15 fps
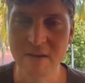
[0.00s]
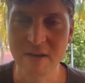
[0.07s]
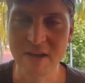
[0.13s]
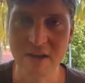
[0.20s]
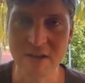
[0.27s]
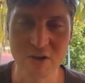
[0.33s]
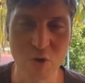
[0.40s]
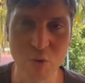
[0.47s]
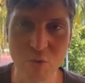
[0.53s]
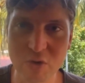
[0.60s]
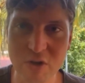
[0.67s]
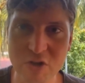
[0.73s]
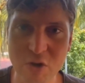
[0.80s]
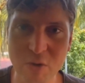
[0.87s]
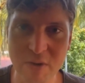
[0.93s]
It's cold
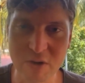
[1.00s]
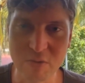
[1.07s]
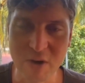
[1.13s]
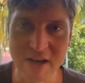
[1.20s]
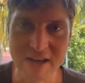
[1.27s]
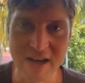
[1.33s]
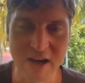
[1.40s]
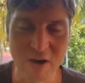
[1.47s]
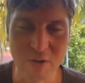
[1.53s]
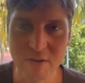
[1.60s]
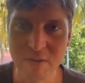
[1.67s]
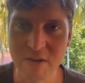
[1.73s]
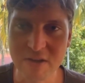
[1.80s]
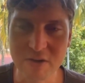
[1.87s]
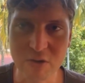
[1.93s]
in Germany right now,
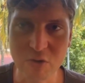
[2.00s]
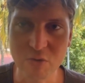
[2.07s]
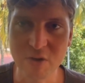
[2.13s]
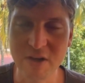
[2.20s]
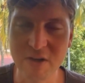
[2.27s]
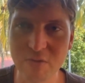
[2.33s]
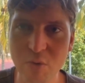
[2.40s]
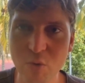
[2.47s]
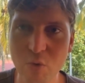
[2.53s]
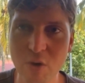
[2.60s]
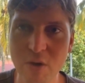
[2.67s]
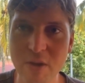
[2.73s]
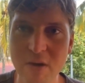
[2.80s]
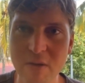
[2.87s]
the 3, 4,